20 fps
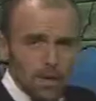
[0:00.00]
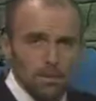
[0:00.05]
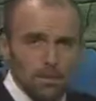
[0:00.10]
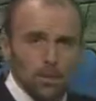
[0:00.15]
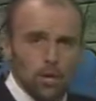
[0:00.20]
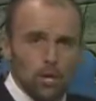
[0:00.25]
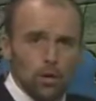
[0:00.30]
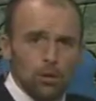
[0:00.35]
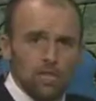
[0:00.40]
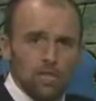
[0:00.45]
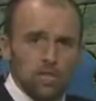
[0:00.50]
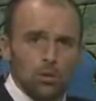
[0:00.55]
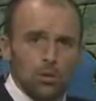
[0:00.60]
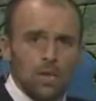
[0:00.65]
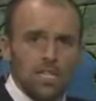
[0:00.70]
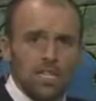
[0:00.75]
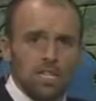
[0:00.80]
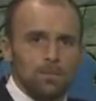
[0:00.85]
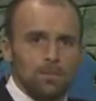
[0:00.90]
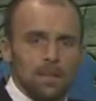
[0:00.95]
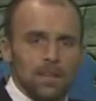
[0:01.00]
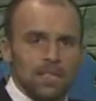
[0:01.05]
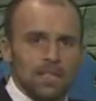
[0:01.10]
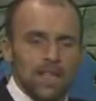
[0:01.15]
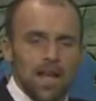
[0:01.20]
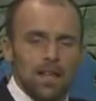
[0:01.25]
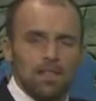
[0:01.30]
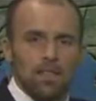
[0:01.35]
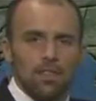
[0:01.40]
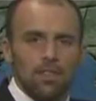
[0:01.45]
But notice the wind speeds down
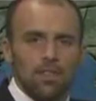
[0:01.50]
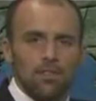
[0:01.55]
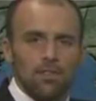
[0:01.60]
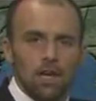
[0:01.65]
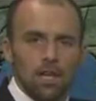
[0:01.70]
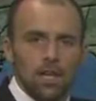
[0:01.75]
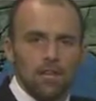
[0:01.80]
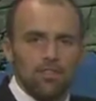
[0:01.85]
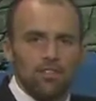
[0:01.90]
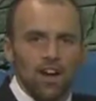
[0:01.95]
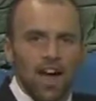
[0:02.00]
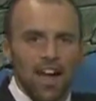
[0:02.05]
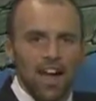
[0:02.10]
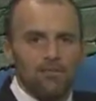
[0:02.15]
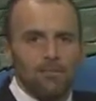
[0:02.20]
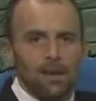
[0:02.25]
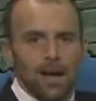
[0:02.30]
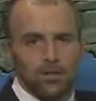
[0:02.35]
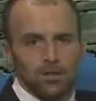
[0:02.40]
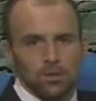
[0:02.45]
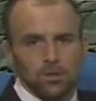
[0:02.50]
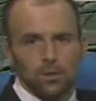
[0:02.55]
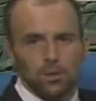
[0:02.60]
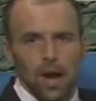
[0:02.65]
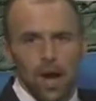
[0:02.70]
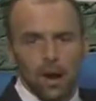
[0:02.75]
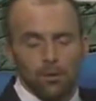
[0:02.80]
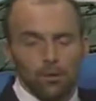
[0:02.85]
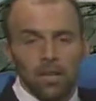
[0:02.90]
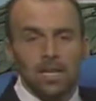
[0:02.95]
to 35 miles per
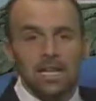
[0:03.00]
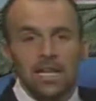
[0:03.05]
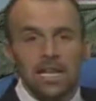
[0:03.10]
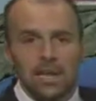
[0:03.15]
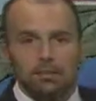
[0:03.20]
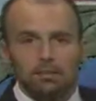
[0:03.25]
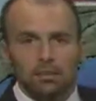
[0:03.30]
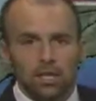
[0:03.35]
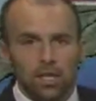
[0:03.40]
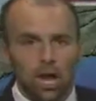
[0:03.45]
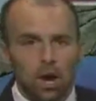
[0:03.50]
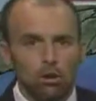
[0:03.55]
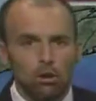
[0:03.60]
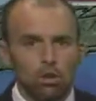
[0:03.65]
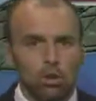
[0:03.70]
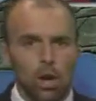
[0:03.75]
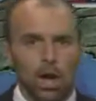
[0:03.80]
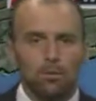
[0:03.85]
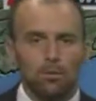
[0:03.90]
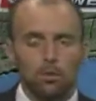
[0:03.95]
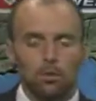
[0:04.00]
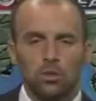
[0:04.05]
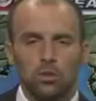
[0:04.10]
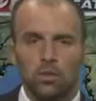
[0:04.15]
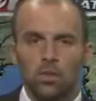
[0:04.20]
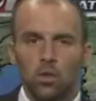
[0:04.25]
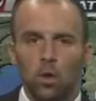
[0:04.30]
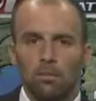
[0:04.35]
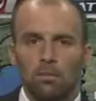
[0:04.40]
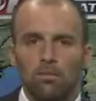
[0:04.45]
hour, below tropical
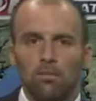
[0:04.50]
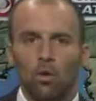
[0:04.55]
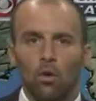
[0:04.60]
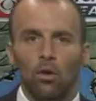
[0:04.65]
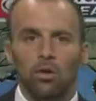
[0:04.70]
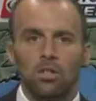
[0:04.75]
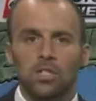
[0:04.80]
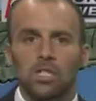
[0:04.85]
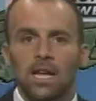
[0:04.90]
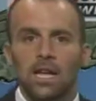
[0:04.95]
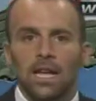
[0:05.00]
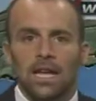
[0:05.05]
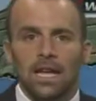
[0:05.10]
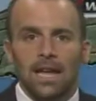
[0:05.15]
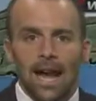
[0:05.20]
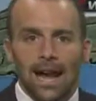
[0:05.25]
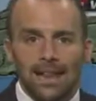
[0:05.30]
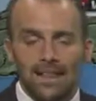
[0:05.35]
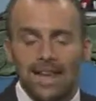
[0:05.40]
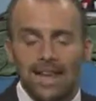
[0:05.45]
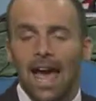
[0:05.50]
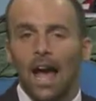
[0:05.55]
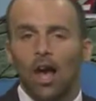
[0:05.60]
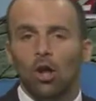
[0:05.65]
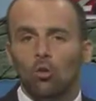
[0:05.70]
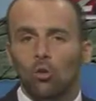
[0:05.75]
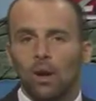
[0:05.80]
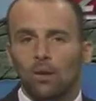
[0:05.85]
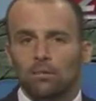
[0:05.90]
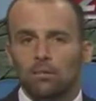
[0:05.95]
storm force, and the L
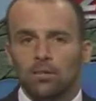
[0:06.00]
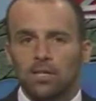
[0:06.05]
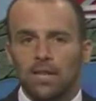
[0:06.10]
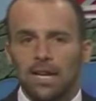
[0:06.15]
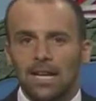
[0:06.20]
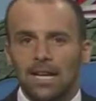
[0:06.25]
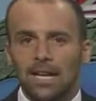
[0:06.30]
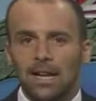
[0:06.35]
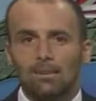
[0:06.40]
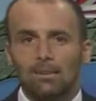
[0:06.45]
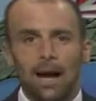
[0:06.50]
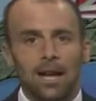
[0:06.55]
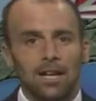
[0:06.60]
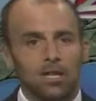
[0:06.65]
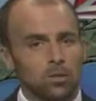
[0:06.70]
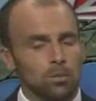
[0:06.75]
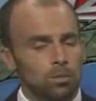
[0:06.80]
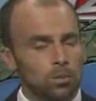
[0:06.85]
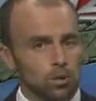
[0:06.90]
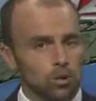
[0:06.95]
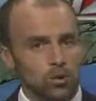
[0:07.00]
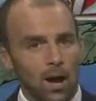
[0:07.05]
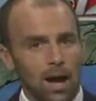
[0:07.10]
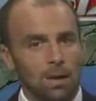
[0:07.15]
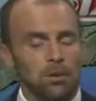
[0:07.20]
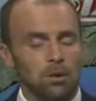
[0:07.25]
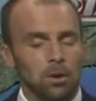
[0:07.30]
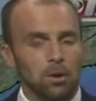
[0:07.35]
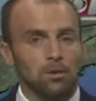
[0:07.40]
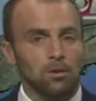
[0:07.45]
representing a possible
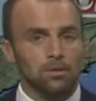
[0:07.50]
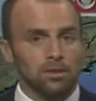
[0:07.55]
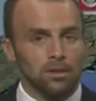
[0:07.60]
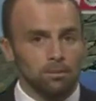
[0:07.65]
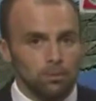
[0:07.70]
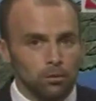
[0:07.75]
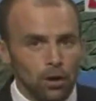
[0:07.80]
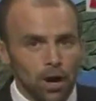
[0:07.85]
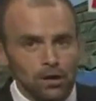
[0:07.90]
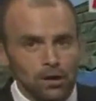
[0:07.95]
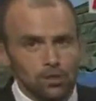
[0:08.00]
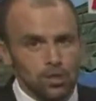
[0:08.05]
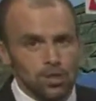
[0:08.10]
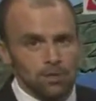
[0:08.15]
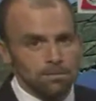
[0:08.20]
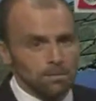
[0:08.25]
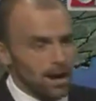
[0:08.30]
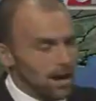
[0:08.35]
tropical depression by